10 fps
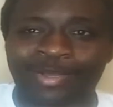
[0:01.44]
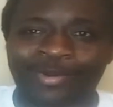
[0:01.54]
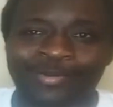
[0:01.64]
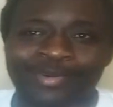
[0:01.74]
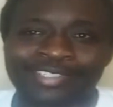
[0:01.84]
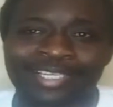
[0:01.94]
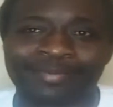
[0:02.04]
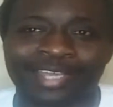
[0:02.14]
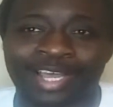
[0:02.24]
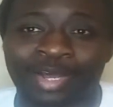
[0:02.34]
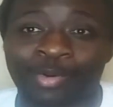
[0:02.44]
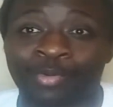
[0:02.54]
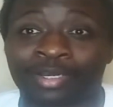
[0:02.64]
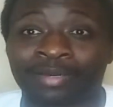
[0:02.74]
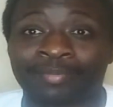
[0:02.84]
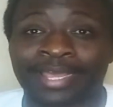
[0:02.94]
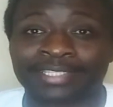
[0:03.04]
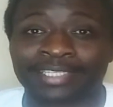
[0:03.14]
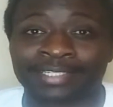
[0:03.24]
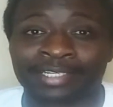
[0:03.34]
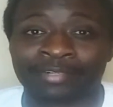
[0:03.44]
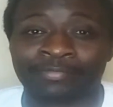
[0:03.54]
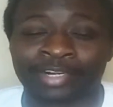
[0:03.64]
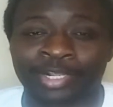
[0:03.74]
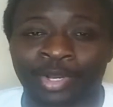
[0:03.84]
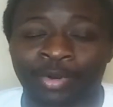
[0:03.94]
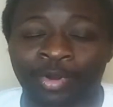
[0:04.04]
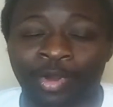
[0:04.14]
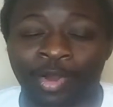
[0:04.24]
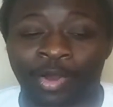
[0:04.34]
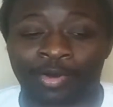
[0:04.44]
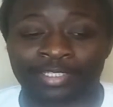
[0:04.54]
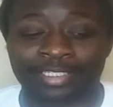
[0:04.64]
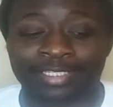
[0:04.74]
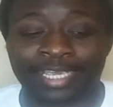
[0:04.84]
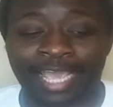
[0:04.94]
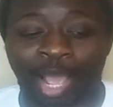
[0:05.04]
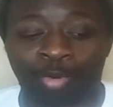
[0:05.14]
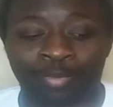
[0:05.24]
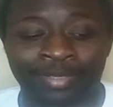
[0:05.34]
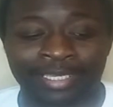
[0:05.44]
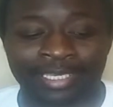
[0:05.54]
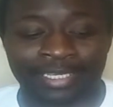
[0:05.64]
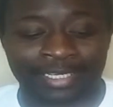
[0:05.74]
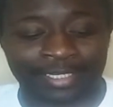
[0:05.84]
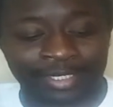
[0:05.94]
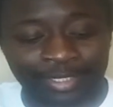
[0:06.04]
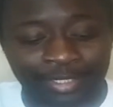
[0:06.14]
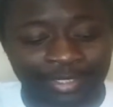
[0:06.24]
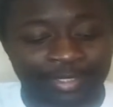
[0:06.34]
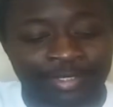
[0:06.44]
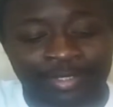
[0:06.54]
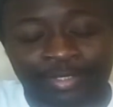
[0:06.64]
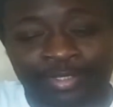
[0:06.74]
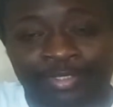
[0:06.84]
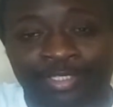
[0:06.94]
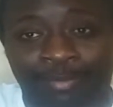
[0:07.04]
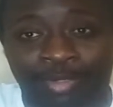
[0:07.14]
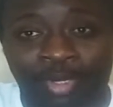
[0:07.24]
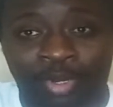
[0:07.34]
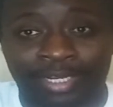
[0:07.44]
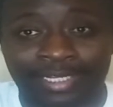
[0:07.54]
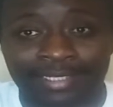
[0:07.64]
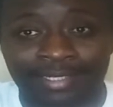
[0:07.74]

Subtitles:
What's up, y'all? Welcome back to another video. Today I will be eating some garlic